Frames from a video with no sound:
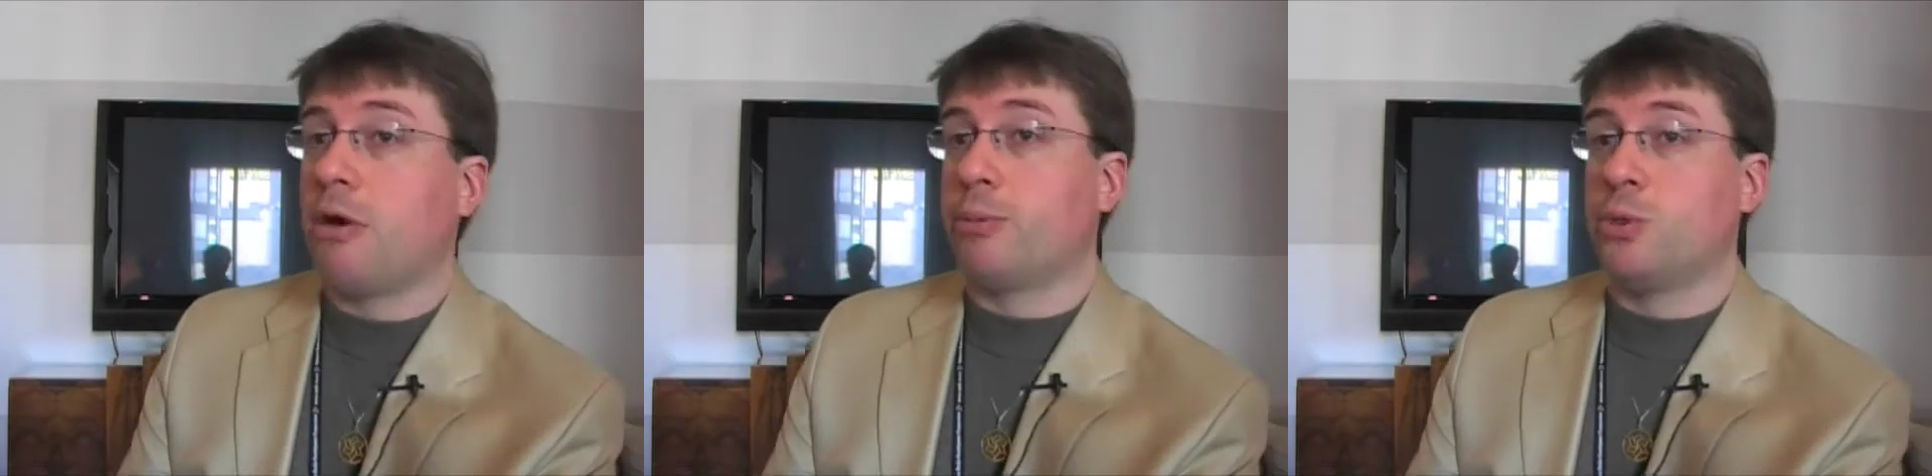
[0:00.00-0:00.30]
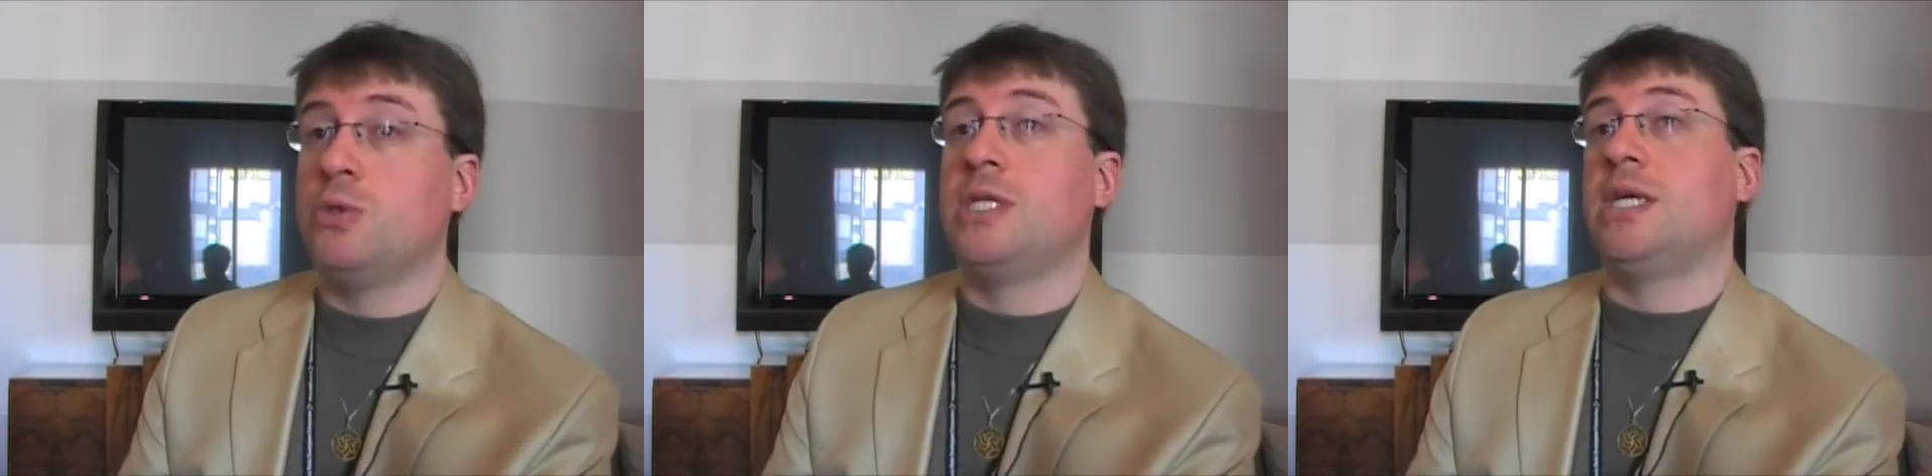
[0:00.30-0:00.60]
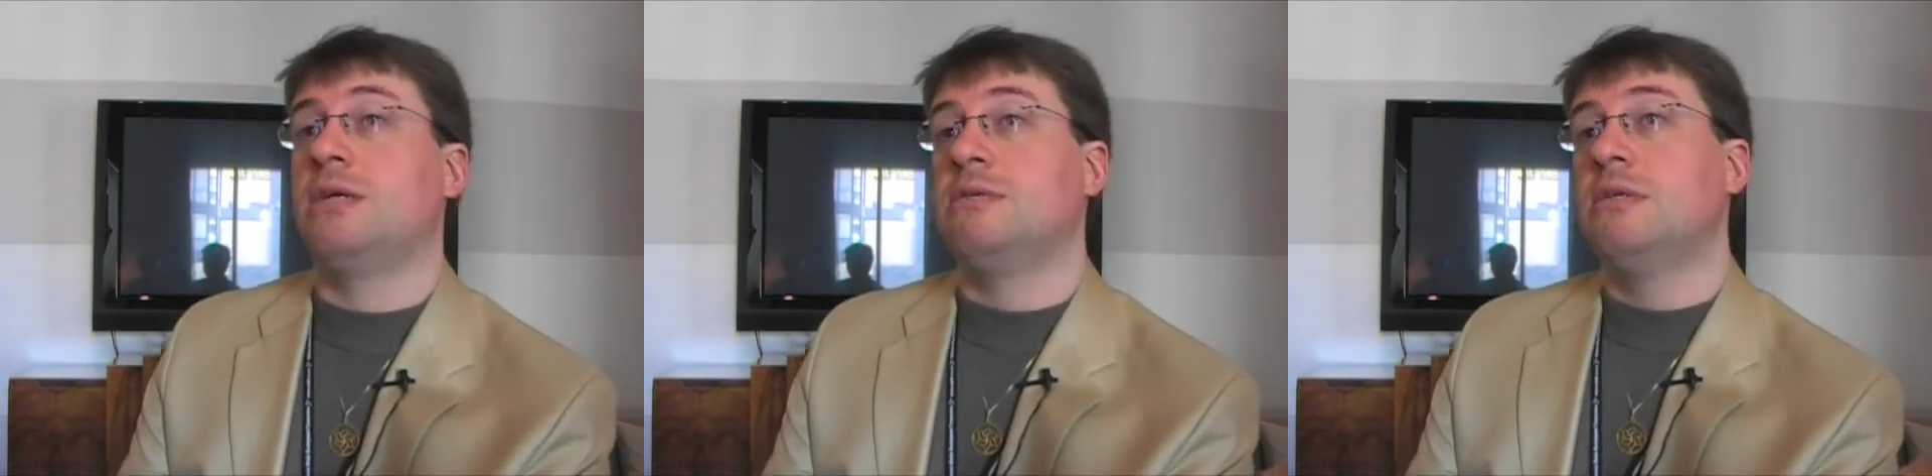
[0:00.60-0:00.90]

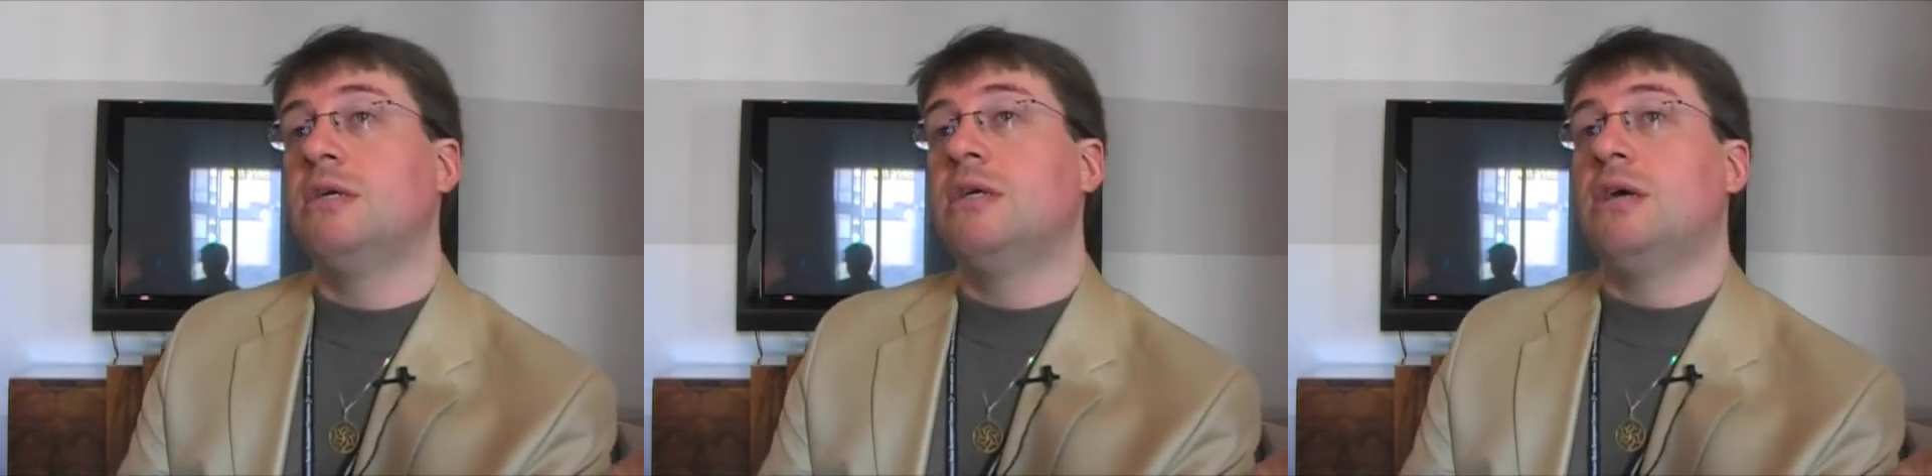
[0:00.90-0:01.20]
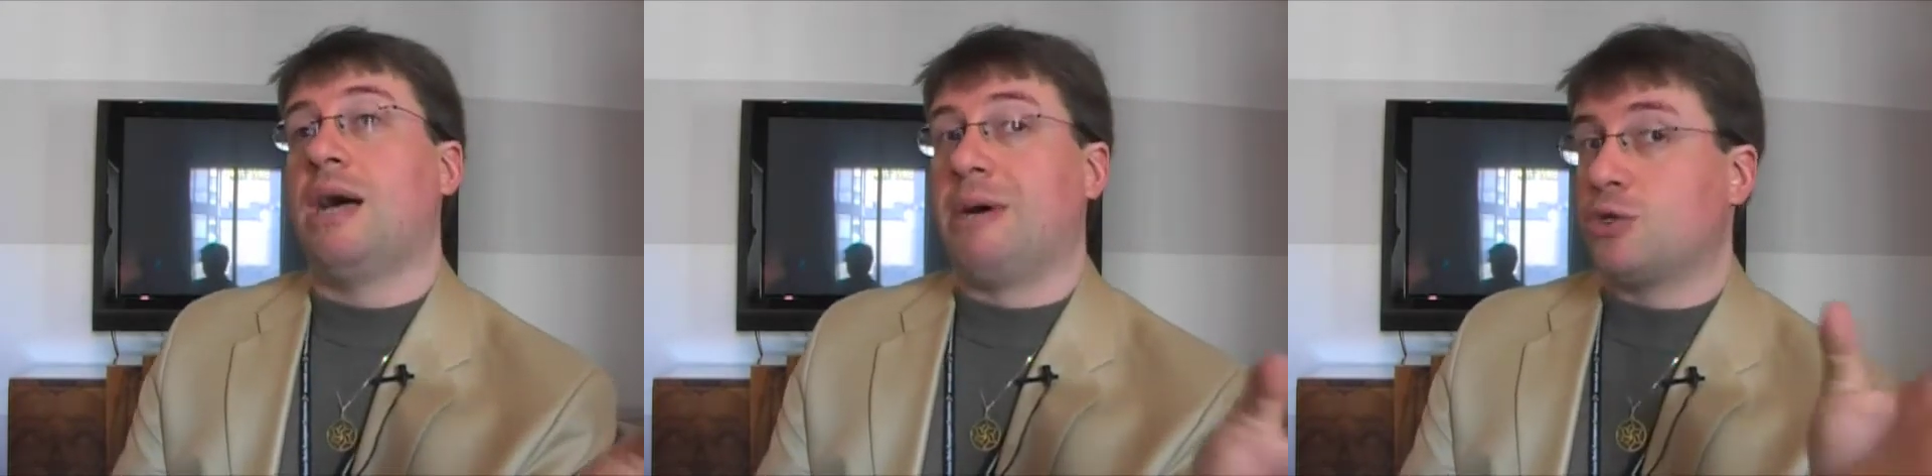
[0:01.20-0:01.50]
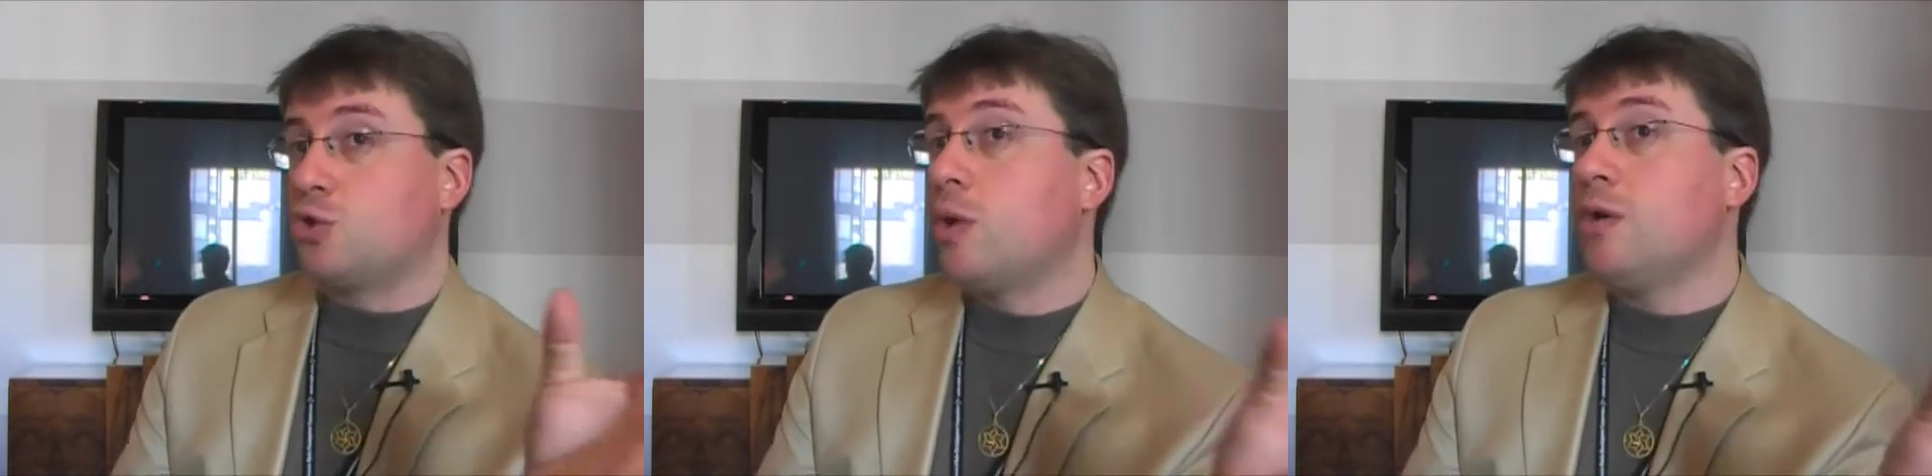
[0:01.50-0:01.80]
opportunity
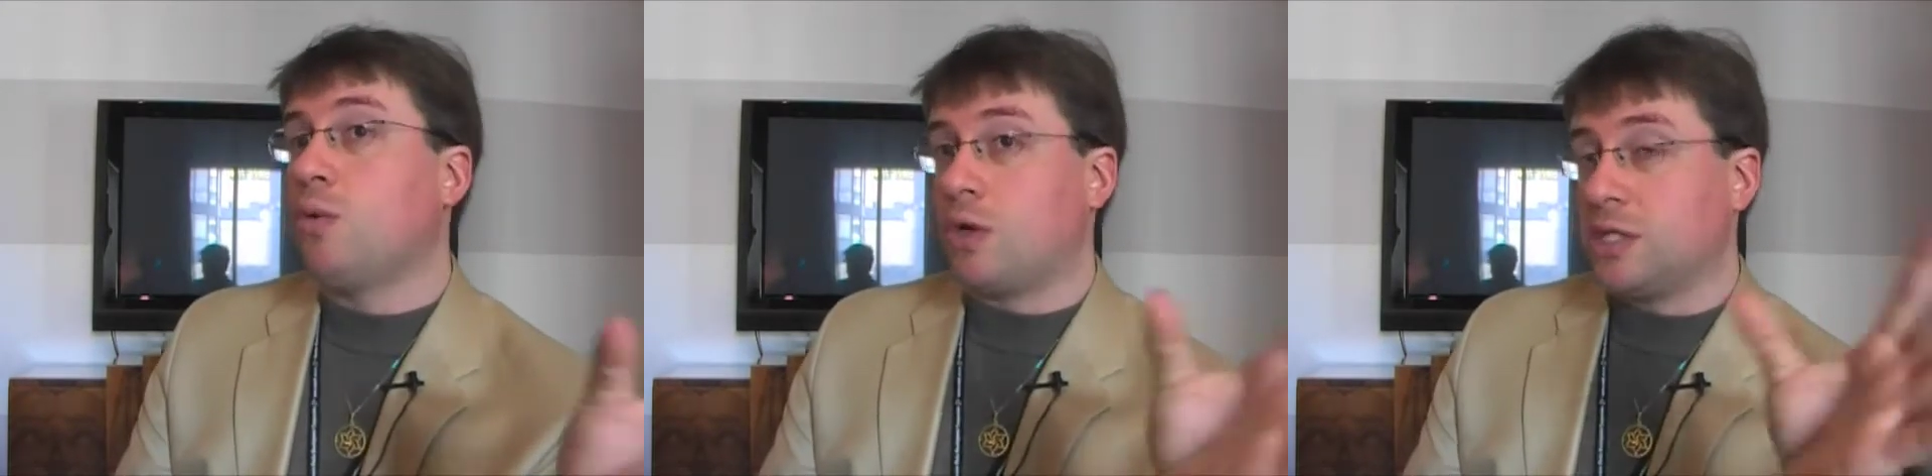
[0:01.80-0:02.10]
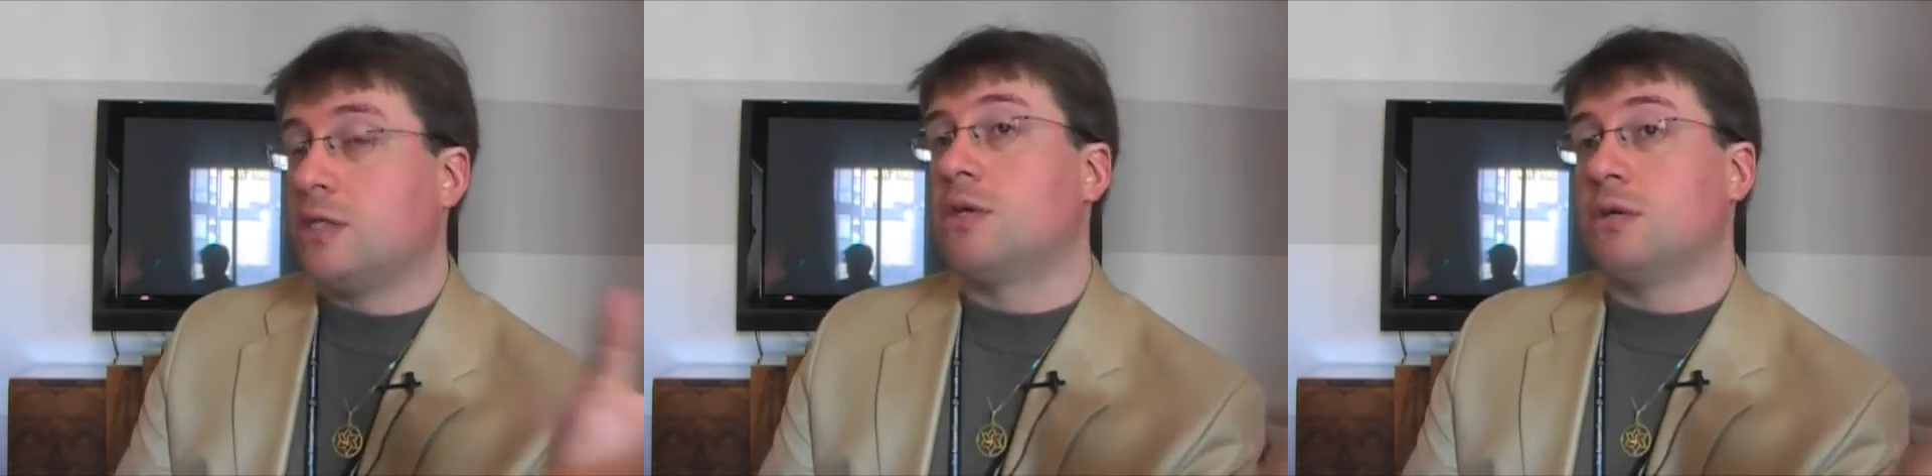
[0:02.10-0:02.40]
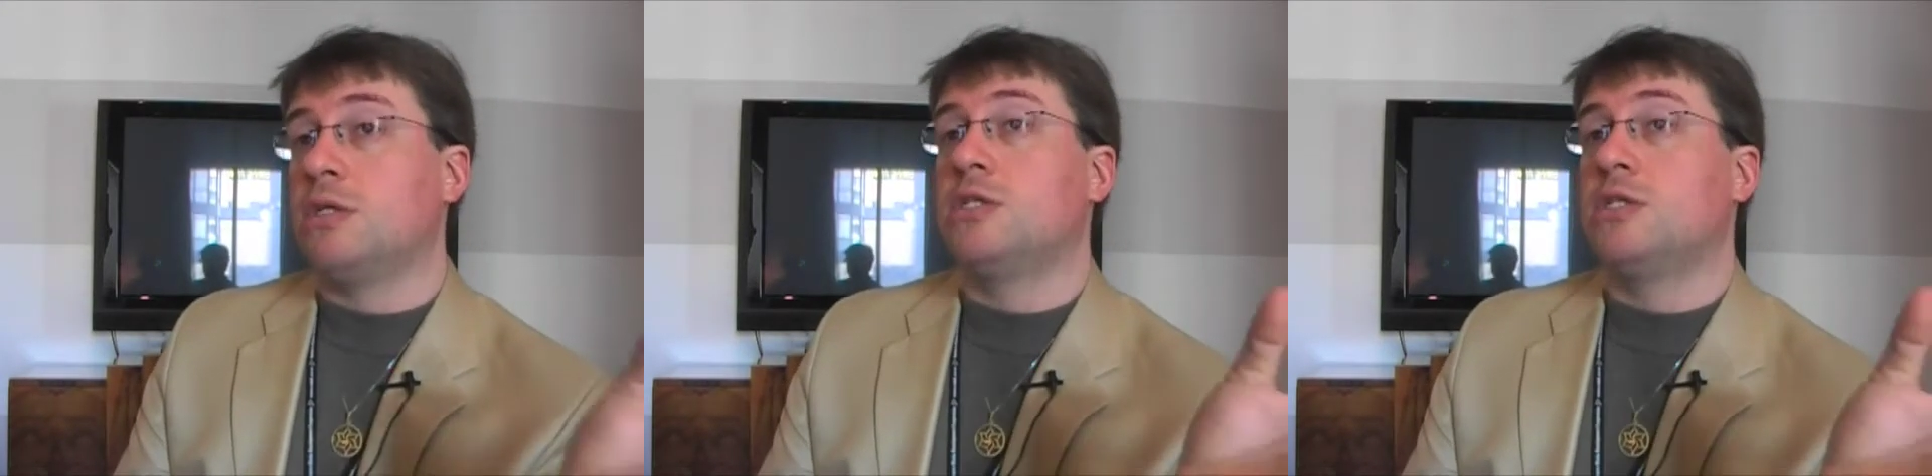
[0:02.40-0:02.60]
about Trade Wars and